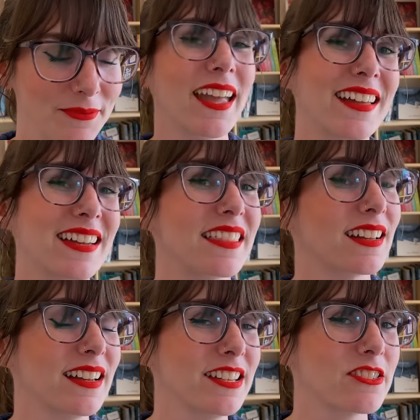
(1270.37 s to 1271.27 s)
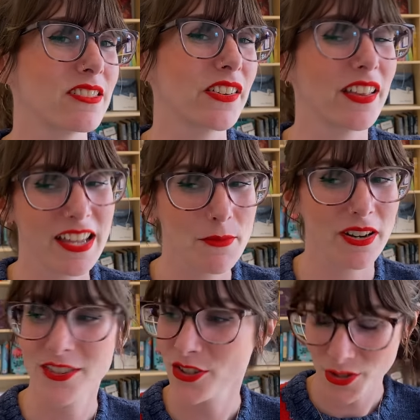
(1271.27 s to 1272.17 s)
And I think I need to start thinking about
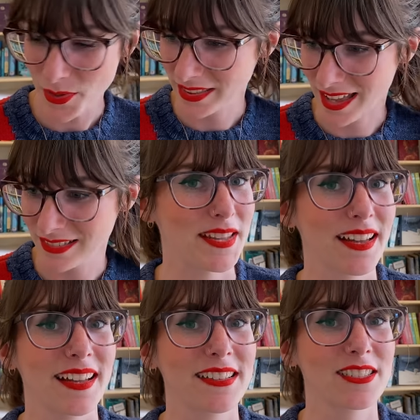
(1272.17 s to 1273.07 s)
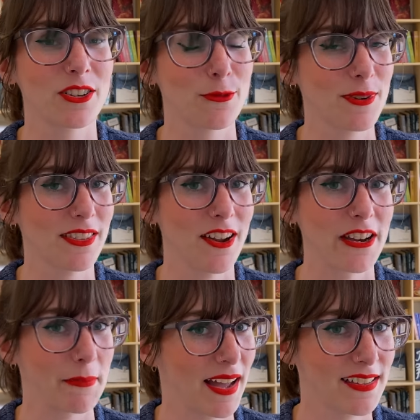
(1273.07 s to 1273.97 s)
actually doing that because her birthday
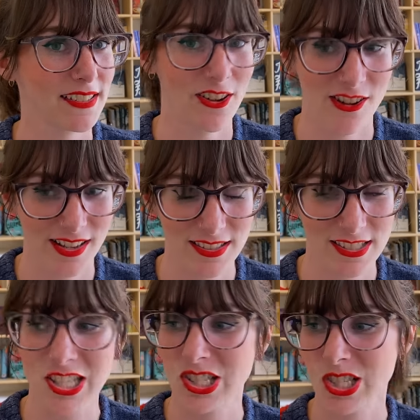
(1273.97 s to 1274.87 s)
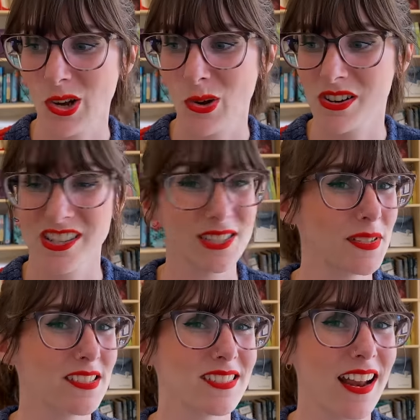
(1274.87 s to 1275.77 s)
already passed in August, so
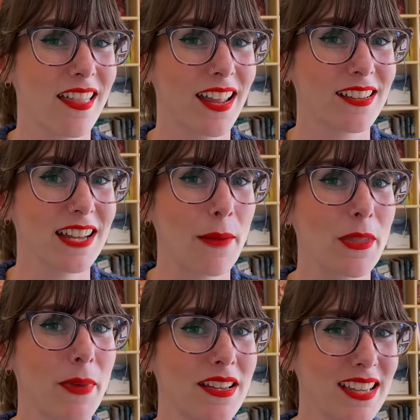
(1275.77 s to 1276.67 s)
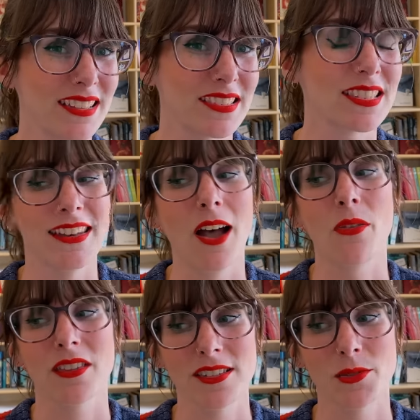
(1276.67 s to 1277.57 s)
Christmas is kind of the next time that makes sense. Now,
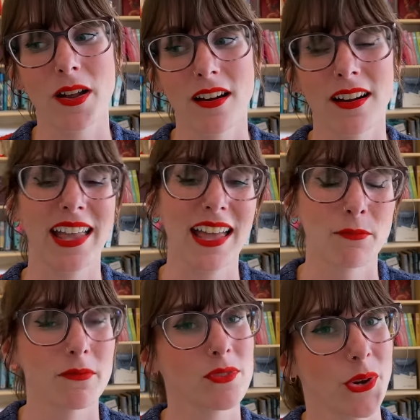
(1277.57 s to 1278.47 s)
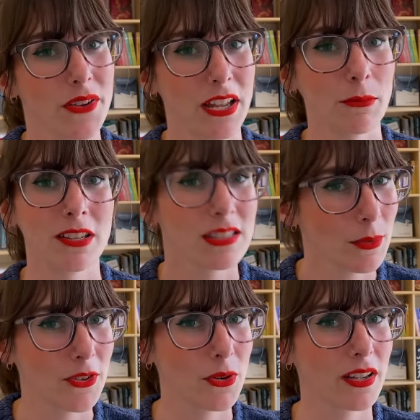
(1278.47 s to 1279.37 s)
this is where, again, sorry family, some
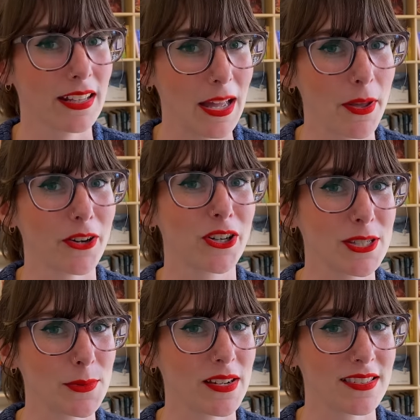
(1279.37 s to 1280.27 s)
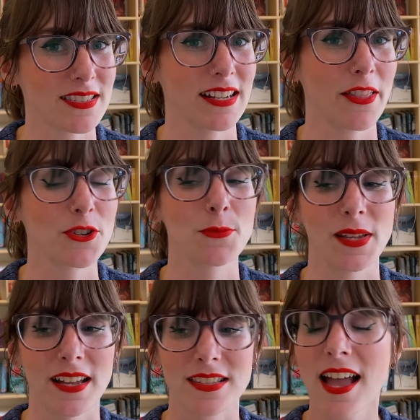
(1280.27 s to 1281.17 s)
of you are going to get better Christmas presents than others
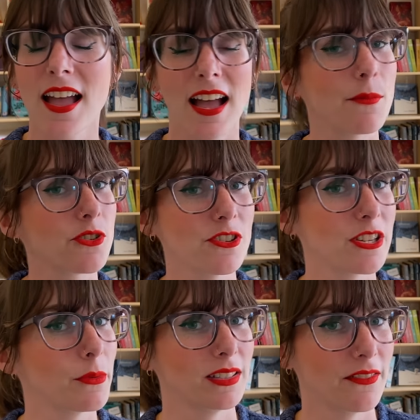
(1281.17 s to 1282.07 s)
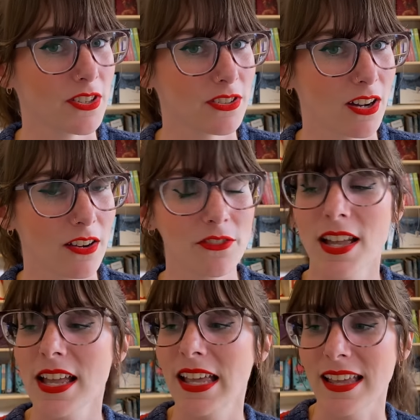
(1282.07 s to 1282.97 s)
because I'm sure she will love this scarf
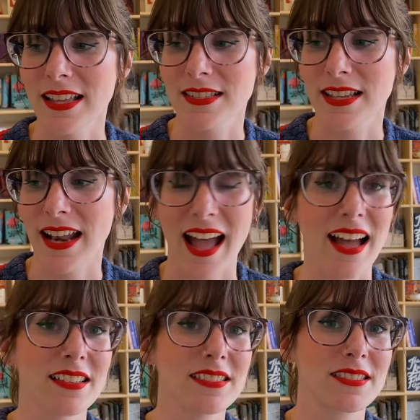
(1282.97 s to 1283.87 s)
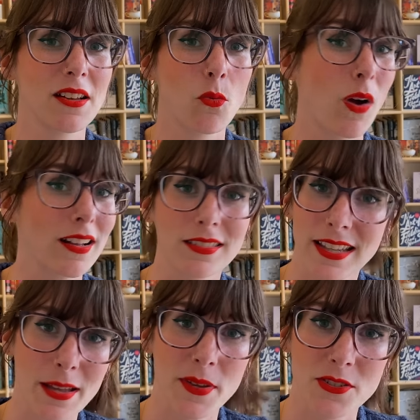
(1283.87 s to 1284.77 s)
is it as
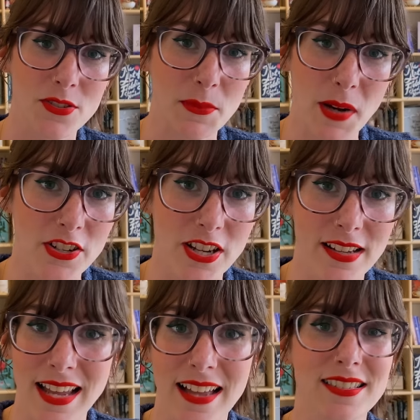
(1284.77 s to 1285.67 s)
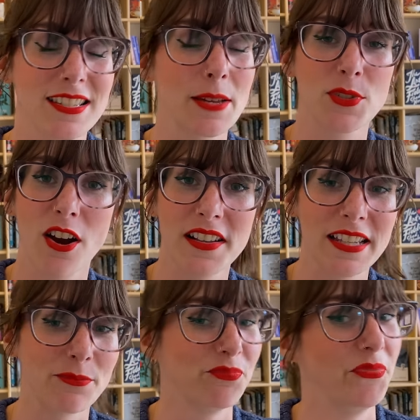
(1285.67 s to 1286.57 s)
wildly ambitious a project as Kim's
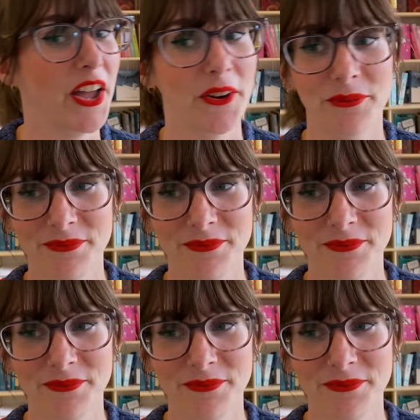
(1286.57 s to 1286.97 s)
Cardigan? No.